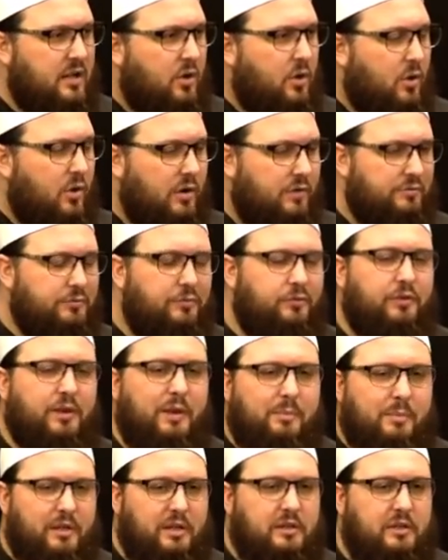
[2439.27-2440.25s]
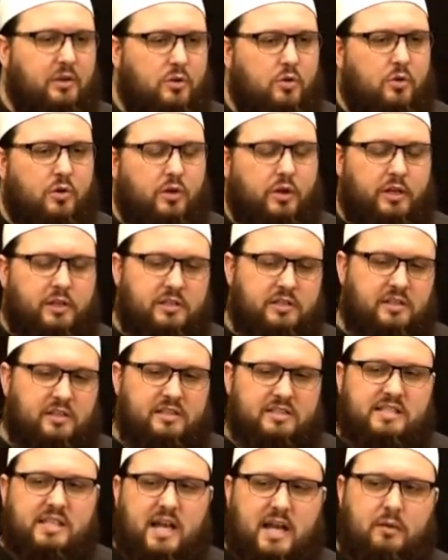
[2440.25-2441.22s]
or flipping the coin to
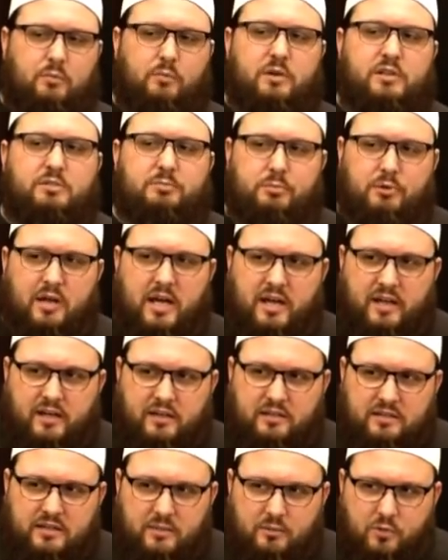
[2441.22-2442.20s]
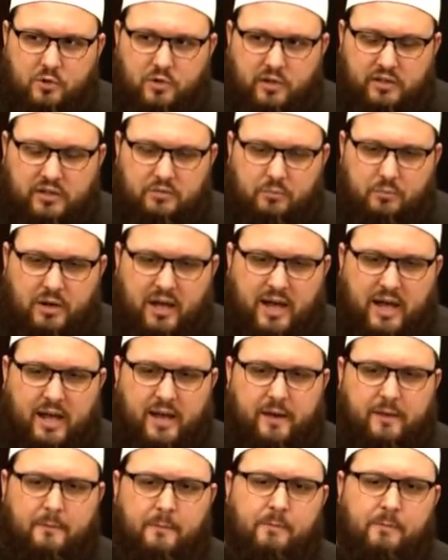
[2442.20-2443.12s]
decide which product I'm going to buy